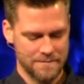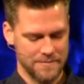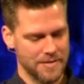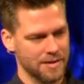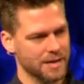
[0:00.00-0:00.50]

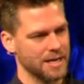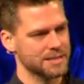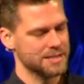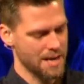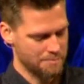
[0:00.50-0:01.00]
Now again,
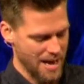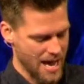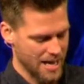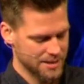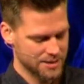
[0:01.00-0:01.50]
it's not
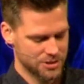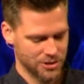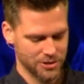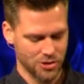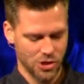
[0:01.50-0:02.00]
bad
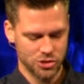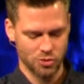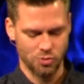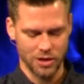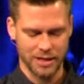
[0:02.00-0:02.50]
to
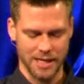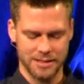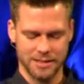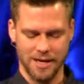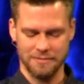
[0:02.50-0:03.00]
work on
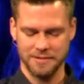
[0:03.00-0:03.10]
stuff.